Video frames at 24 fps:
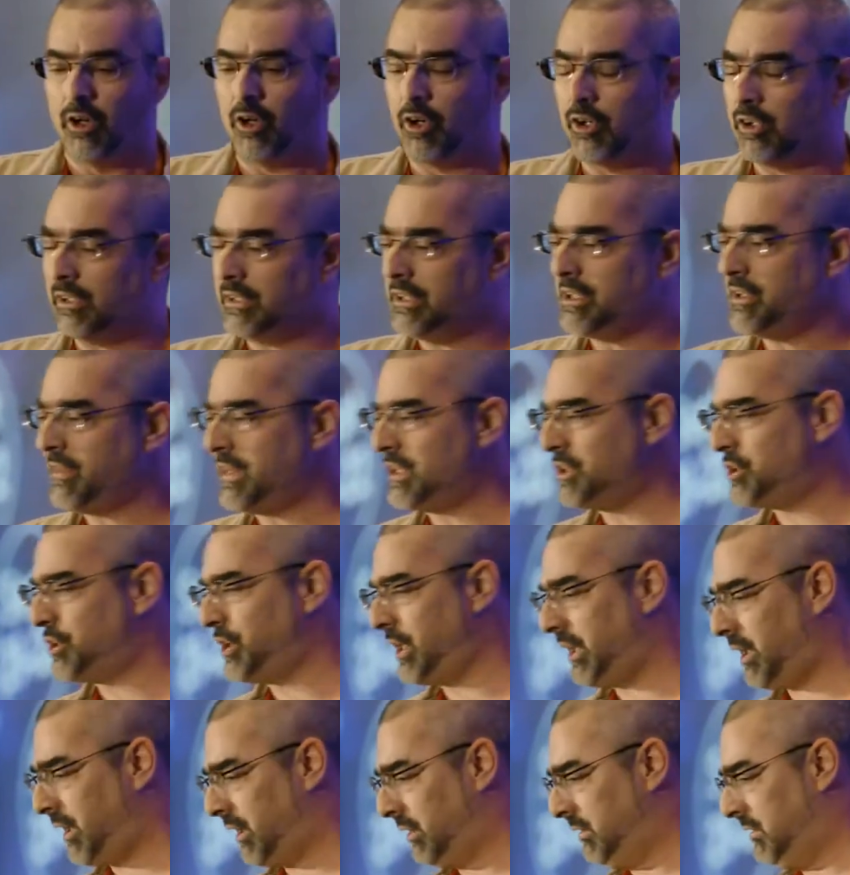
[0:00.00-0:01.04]
Earlier this
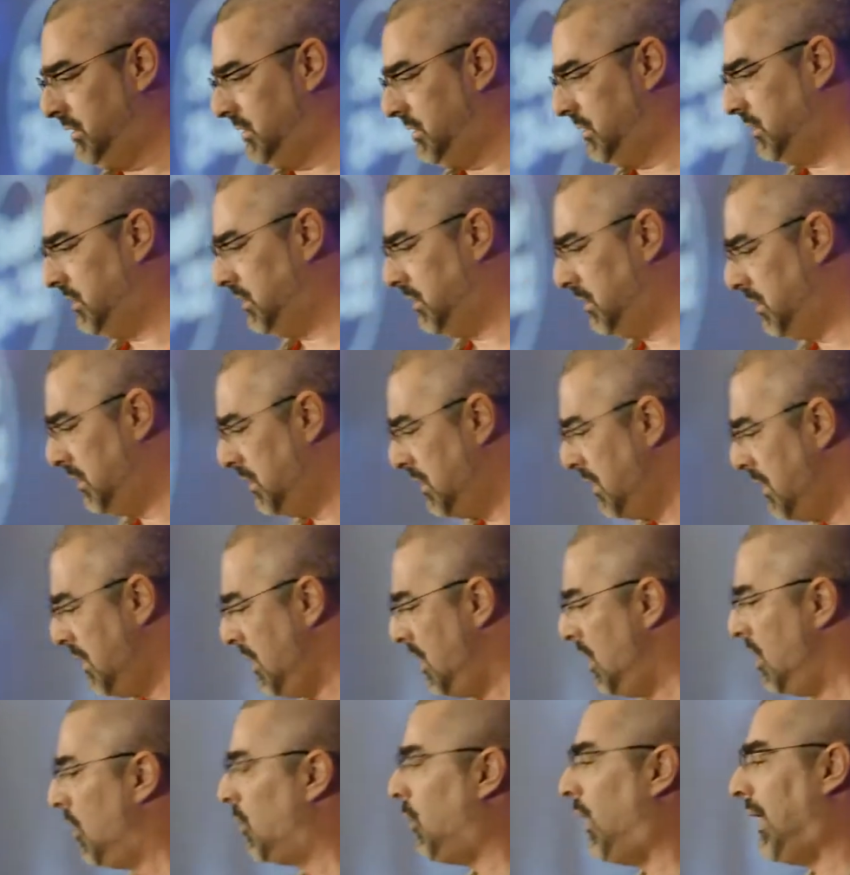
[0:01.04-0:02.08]
year,
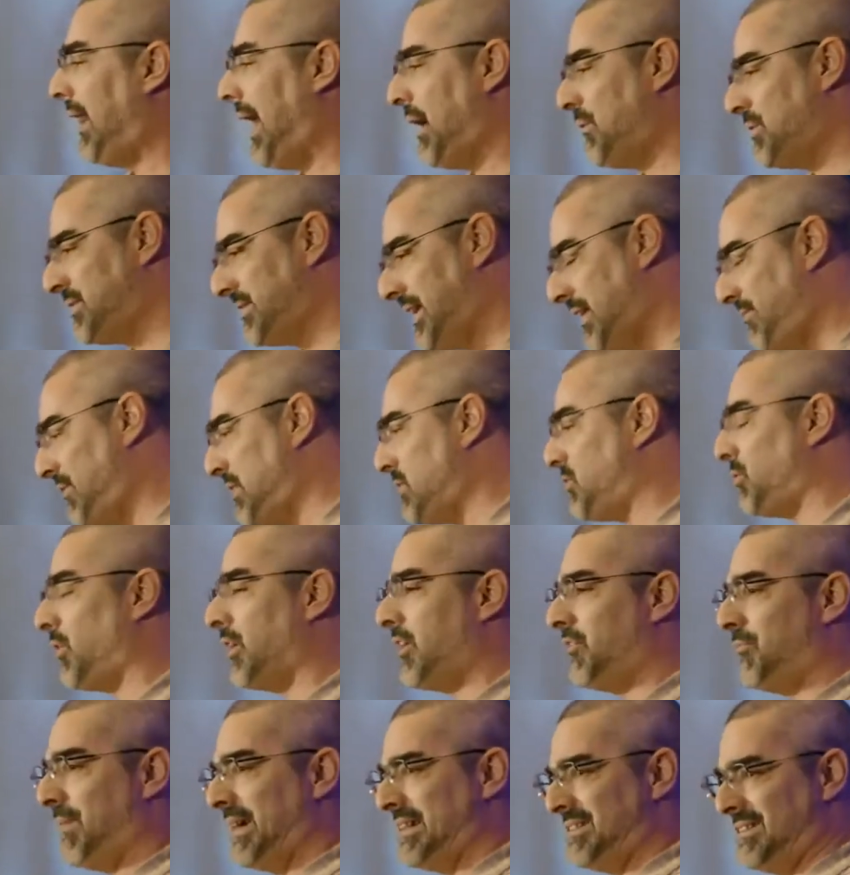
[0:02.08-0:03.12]
while I was giving
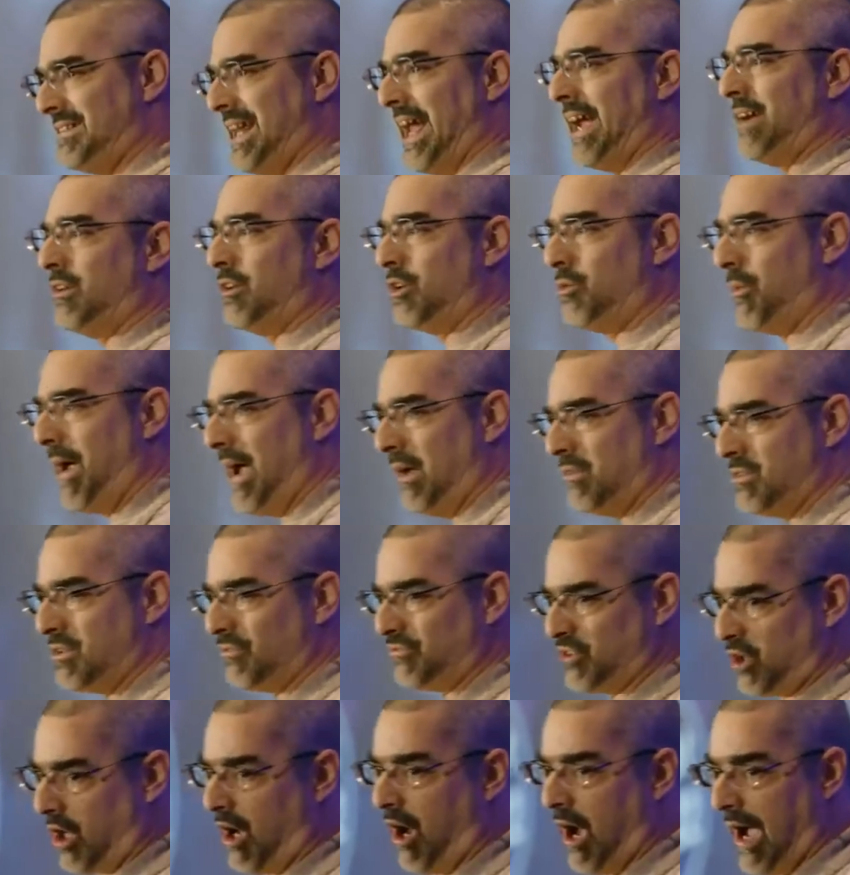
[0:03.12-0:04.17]
sort of my standard rounds
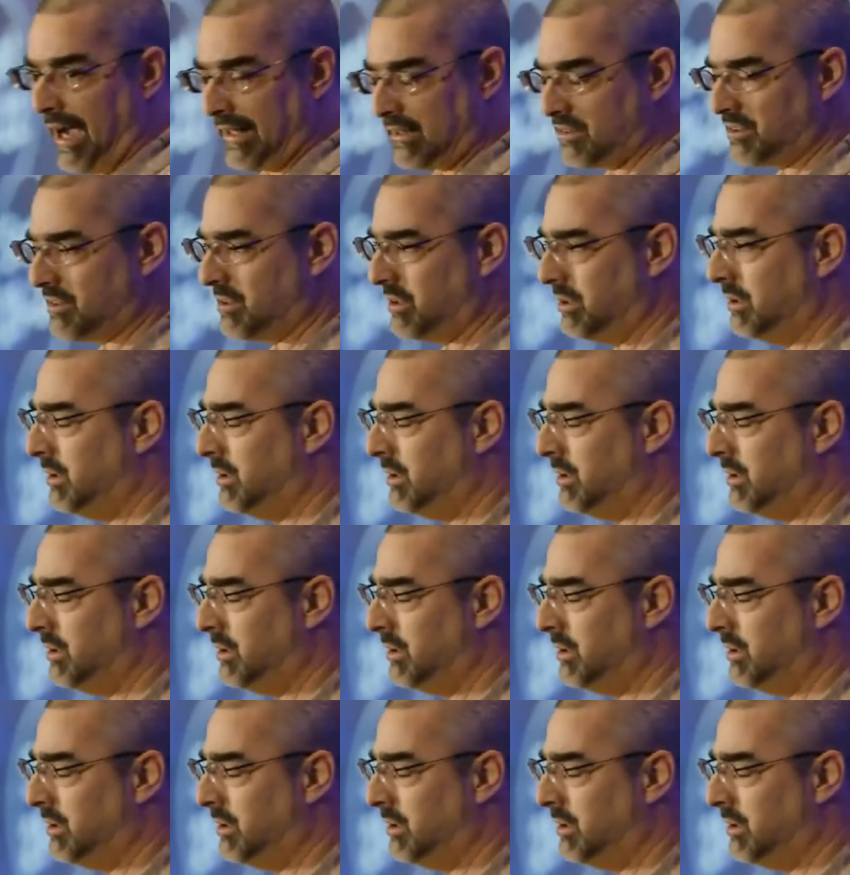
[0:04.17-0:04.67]
of talks,